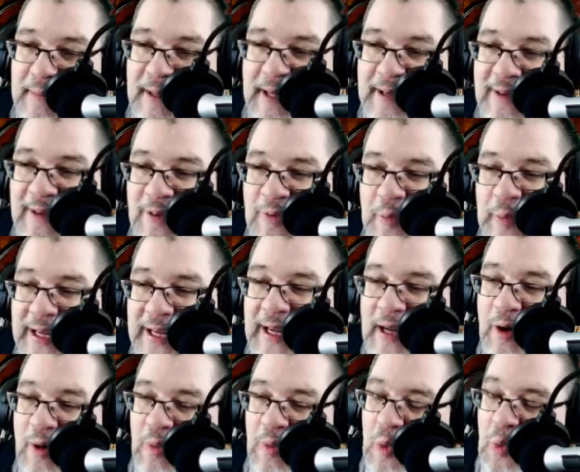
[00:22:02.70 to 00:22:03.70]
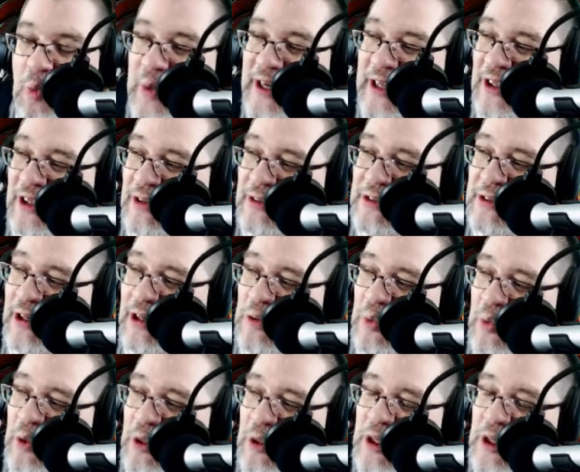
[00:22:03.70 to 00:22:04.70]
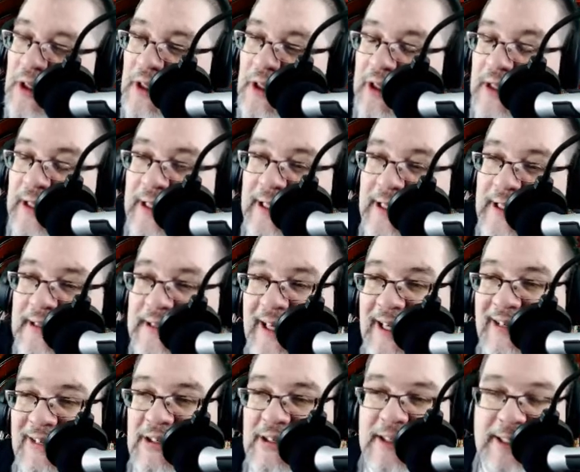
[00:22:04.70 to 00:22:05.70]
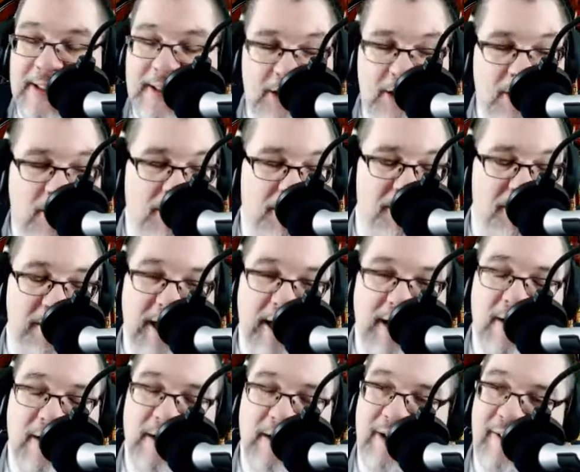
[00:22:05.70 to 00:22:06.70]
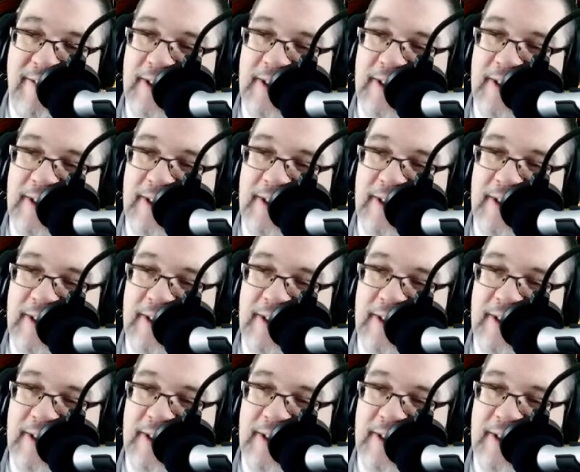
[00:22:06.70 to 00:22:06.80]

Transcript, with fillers: mouth. Wow. We're winning the drug war. And he said, after they took him down and